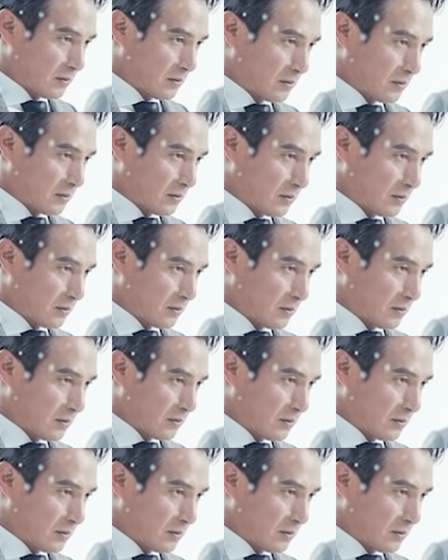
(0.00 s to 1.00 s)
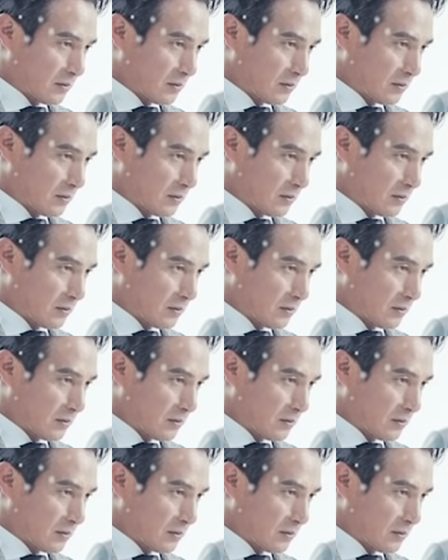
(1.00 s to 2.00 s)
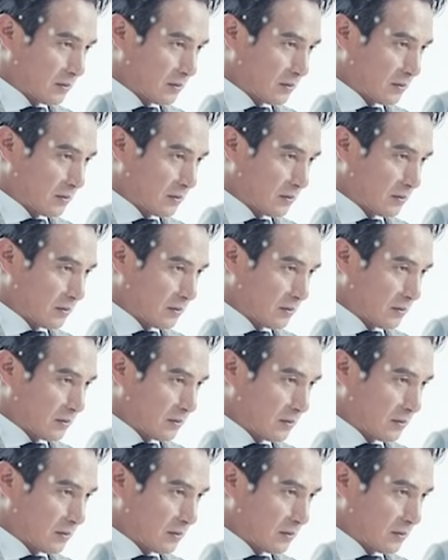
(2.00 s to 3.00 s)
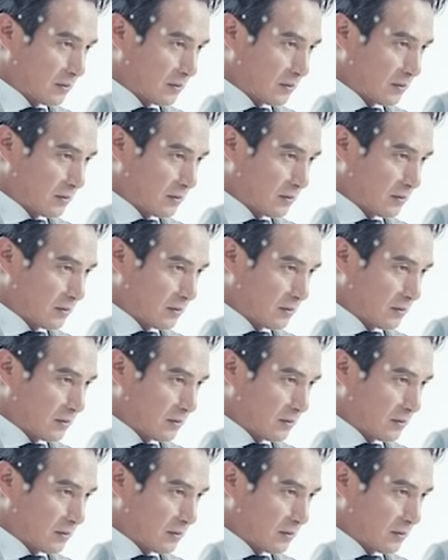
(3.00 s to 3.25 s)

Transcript: Nothing is said.